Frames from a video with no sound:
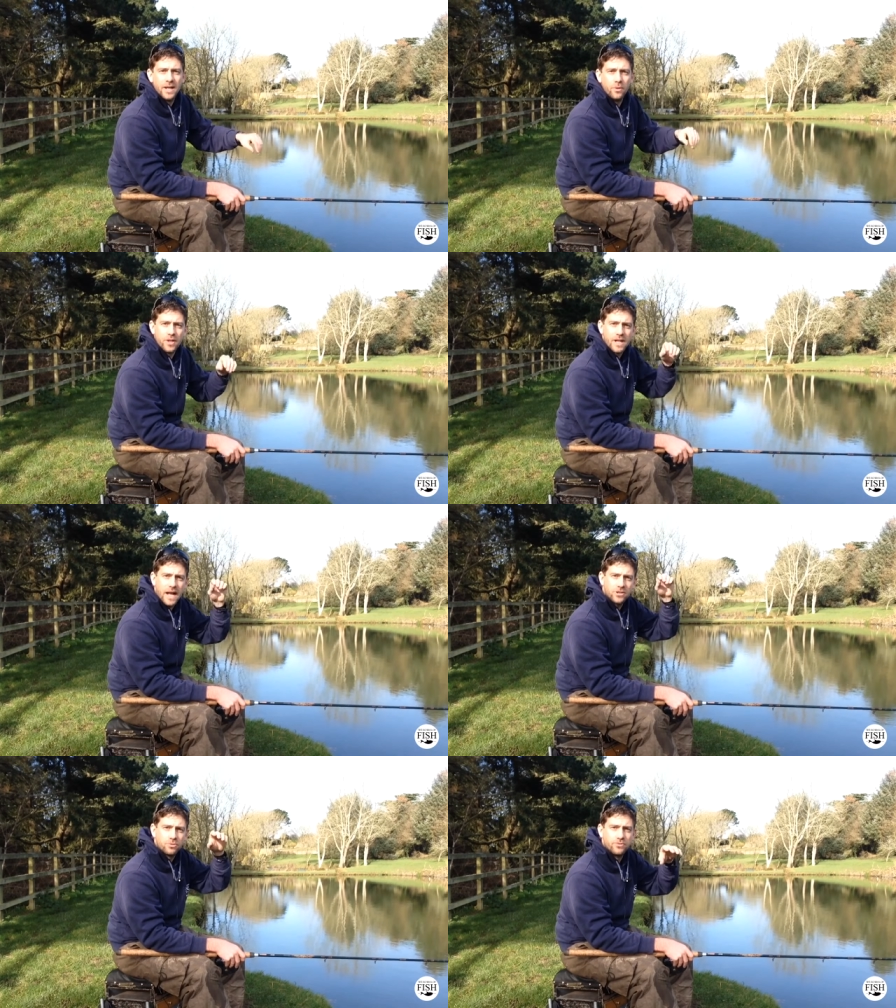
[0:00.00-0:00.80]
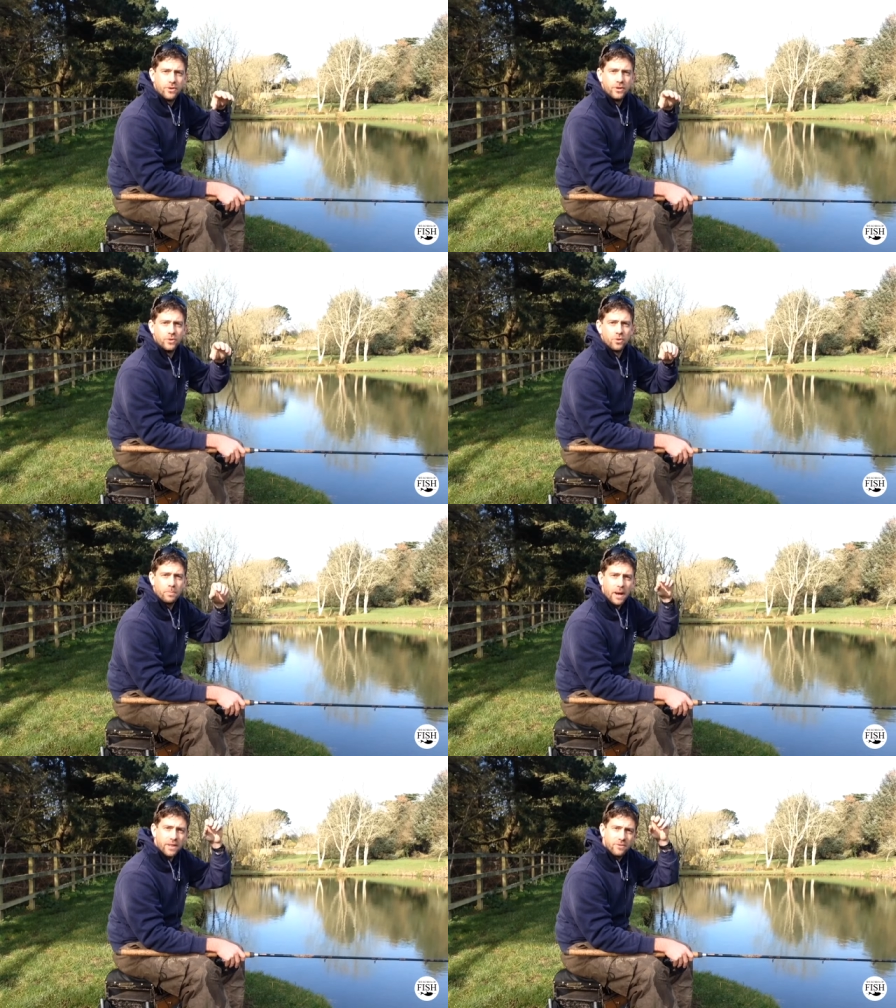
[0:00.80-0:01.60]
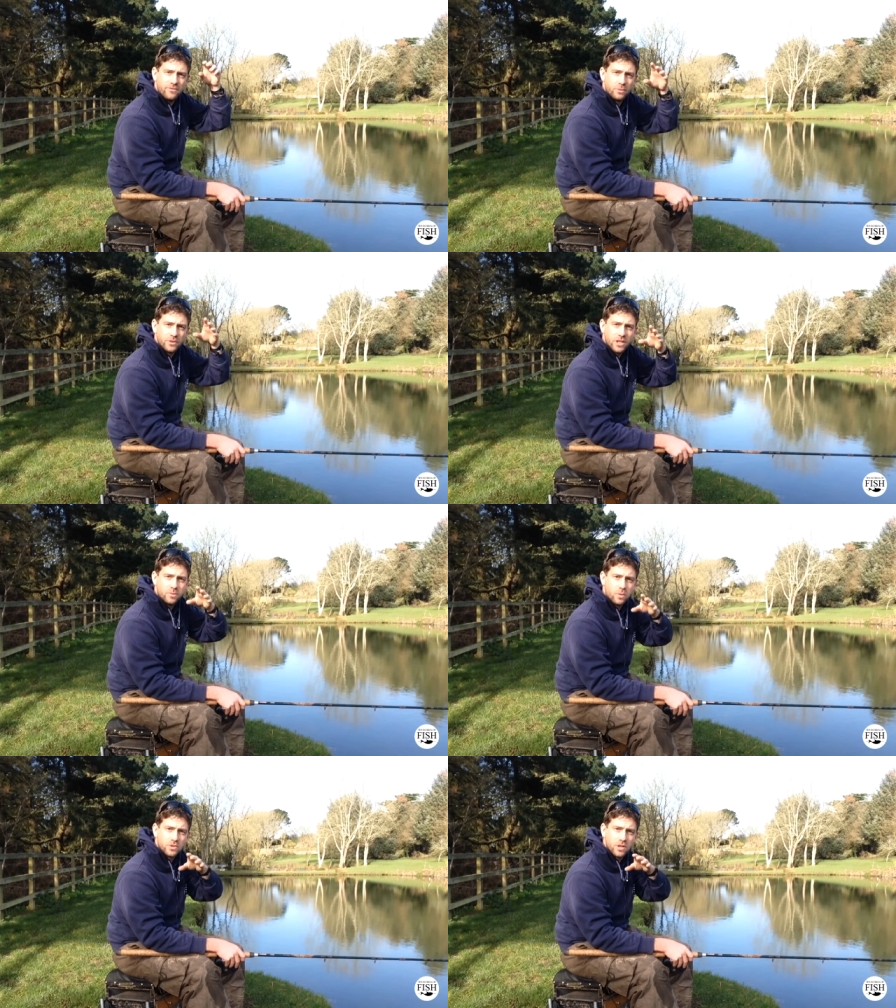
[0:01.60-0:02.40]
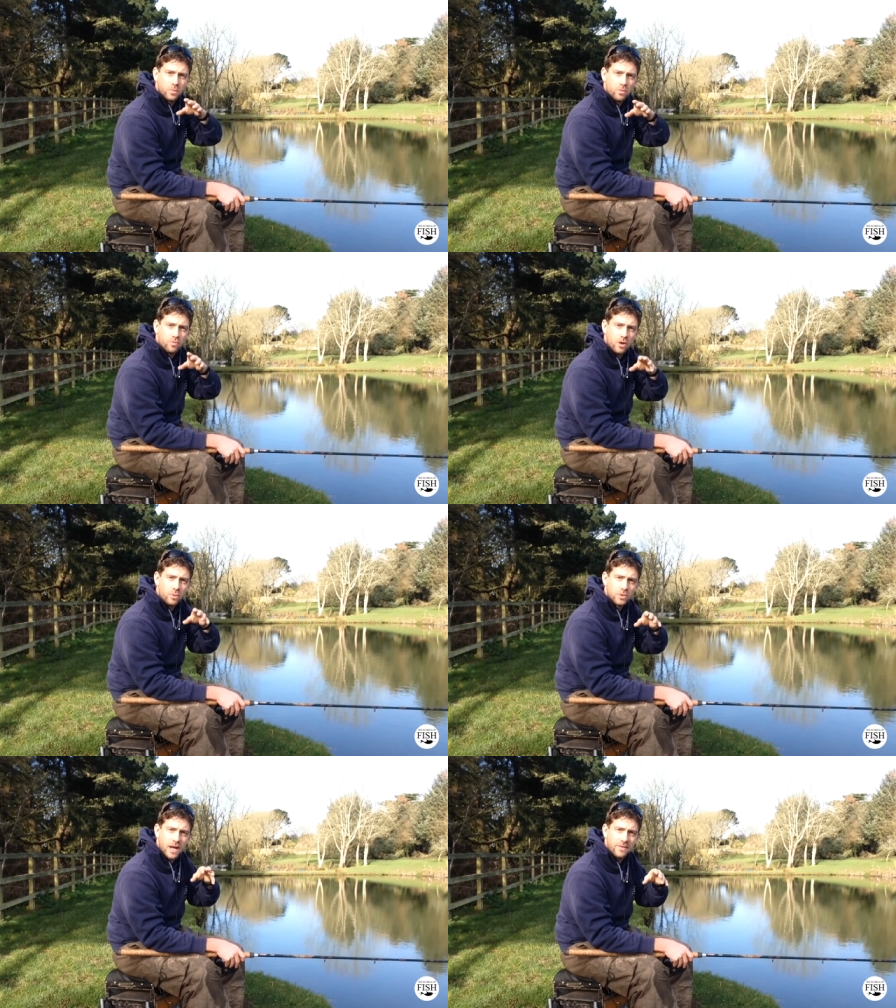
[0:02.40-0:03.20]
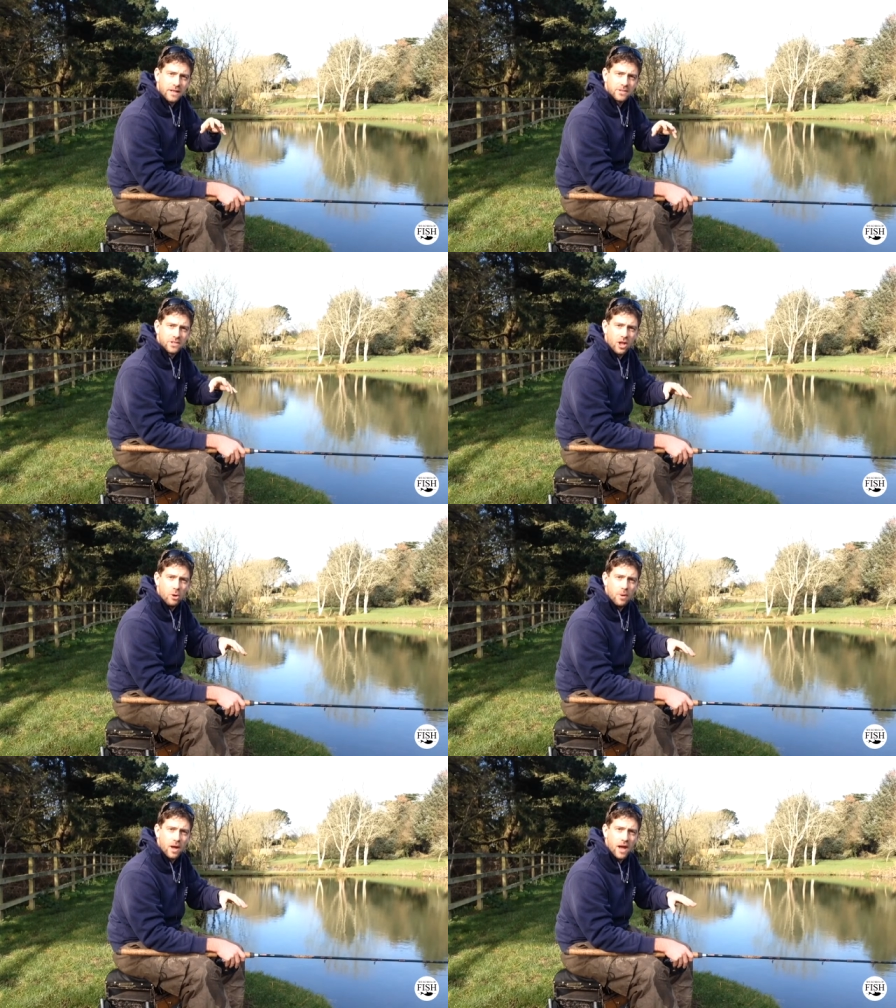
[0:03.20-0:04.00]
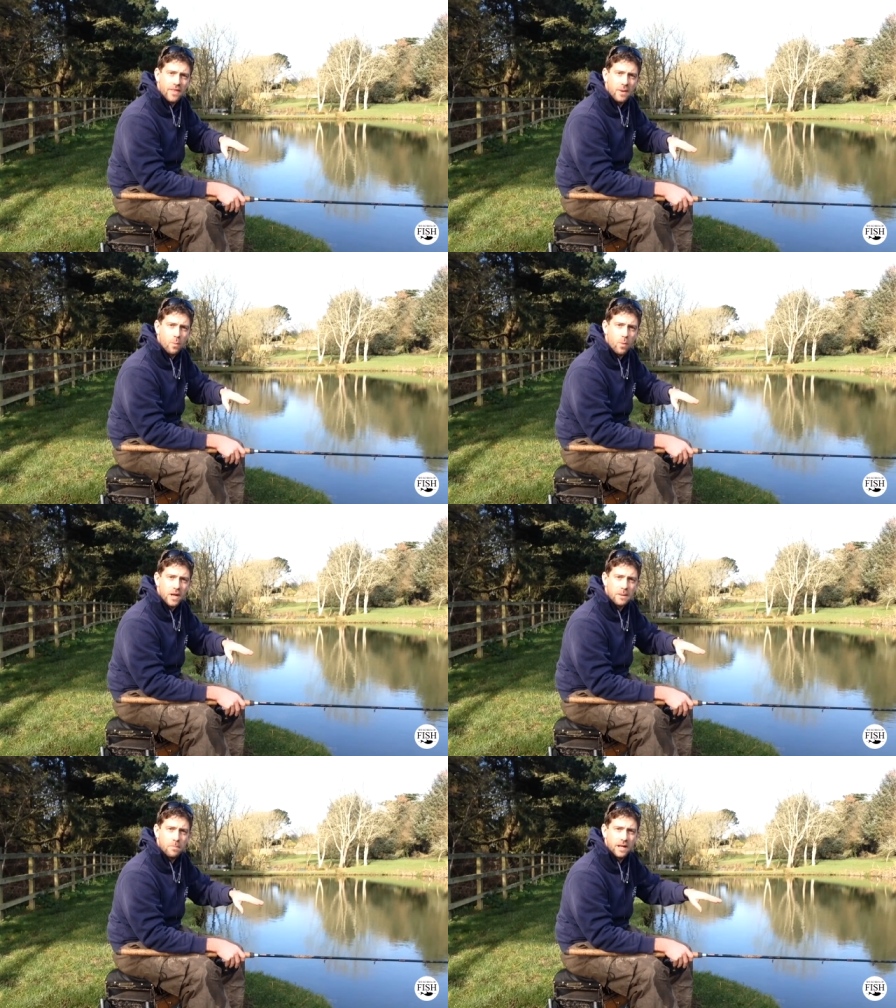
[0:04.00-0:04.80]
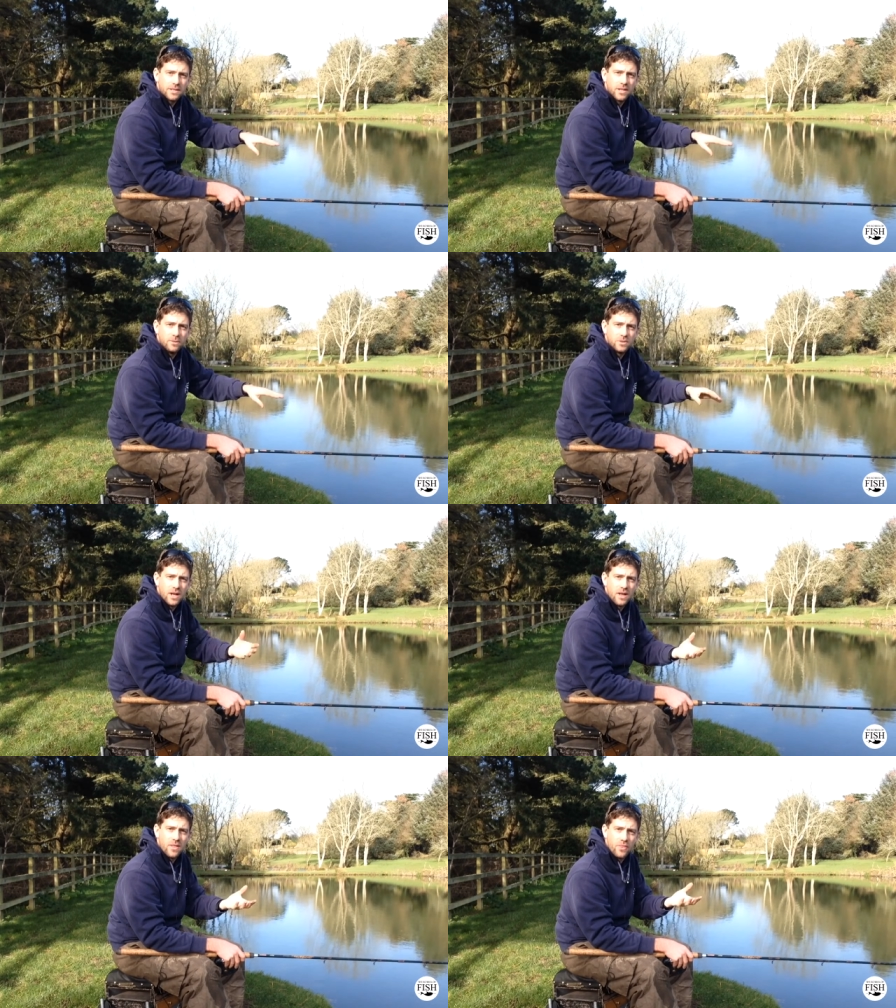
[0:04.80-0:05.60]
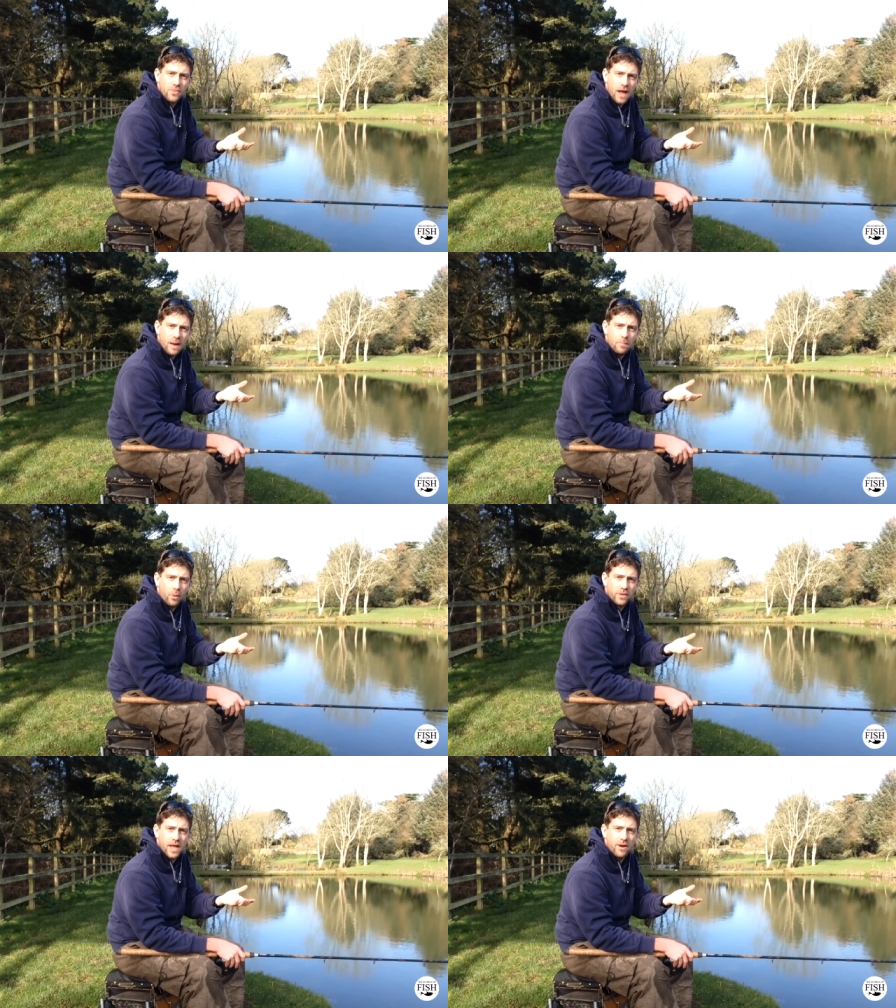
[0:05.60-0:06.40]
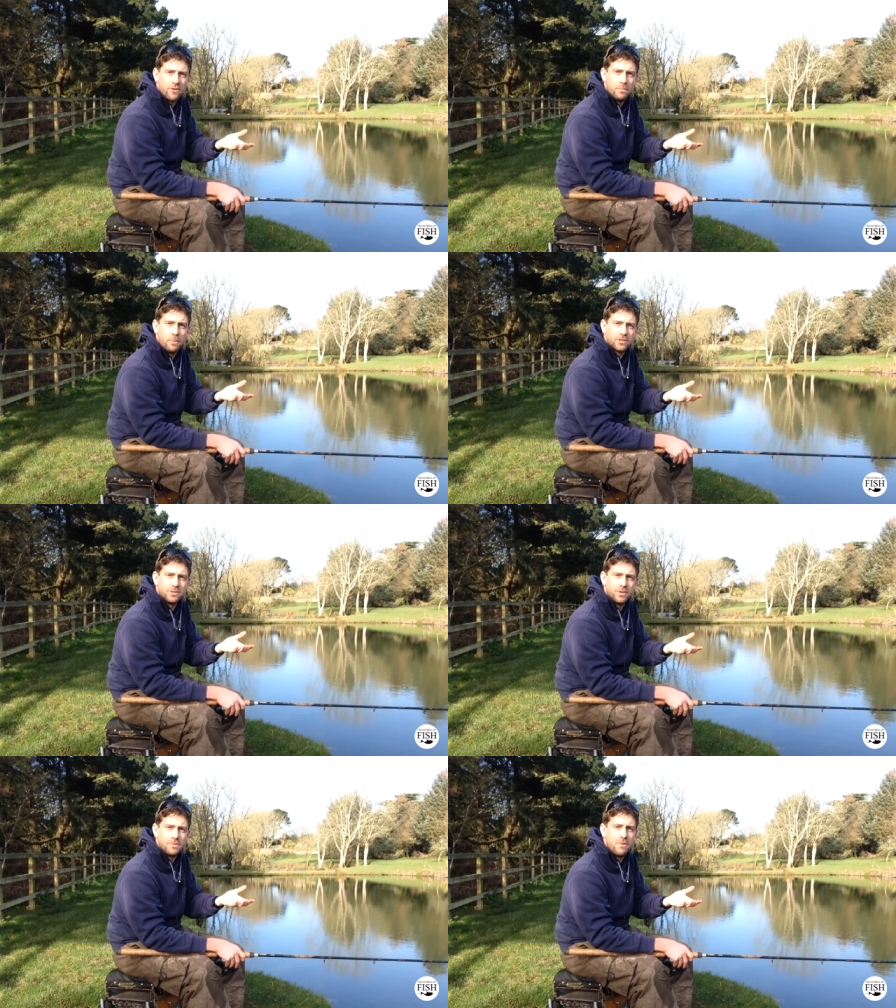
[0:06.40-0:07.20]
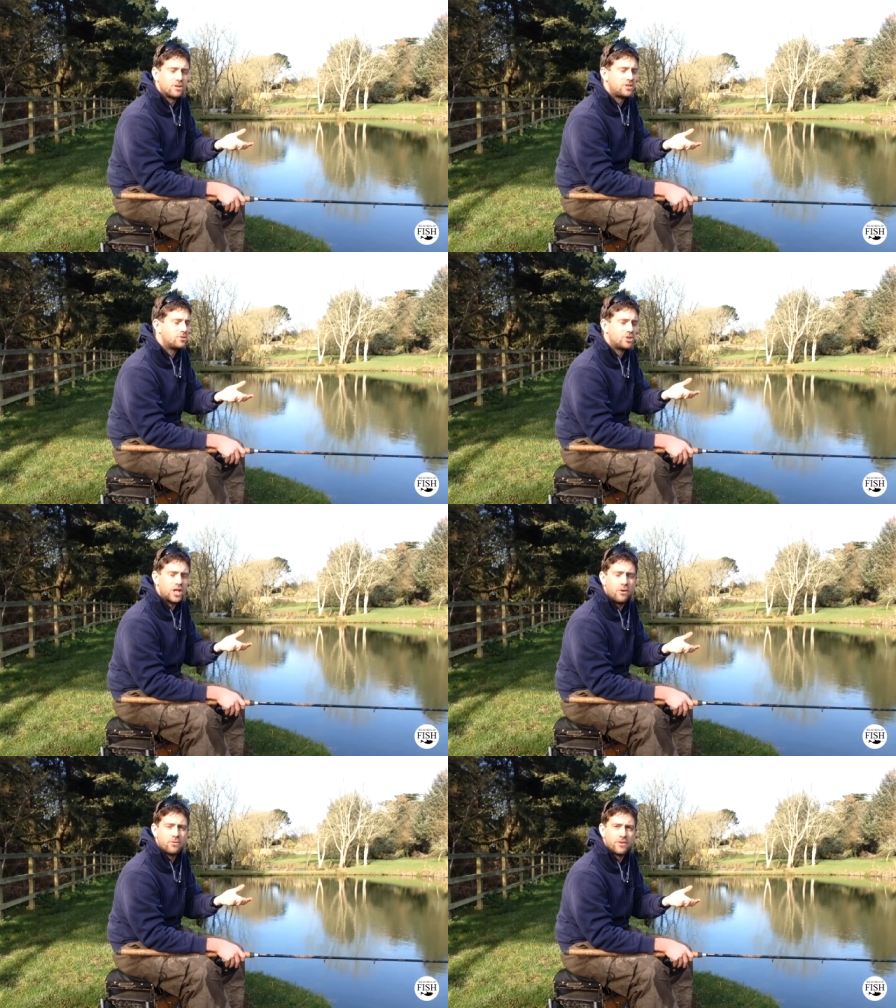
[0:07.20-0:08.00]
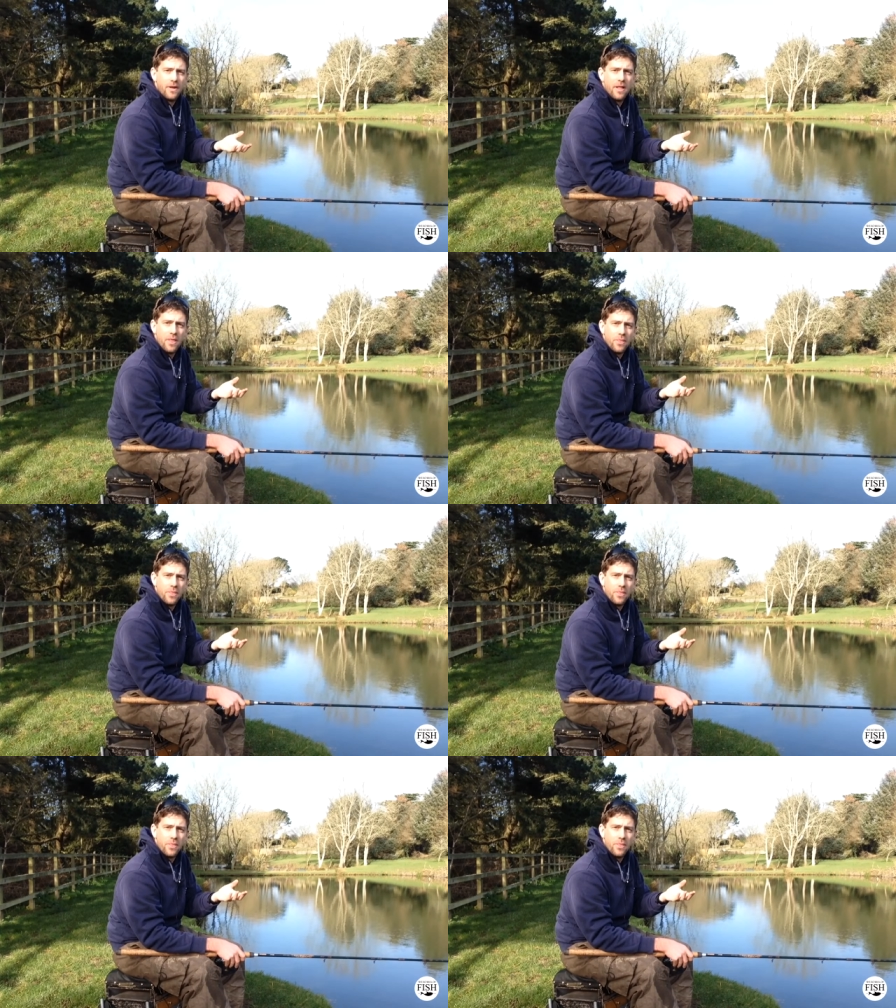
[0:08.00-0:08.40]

Now, all the natural food and all the bait that falls in the water will roll down that slope, and then when it plateaus, that point there at the bottom of the marginal shelf,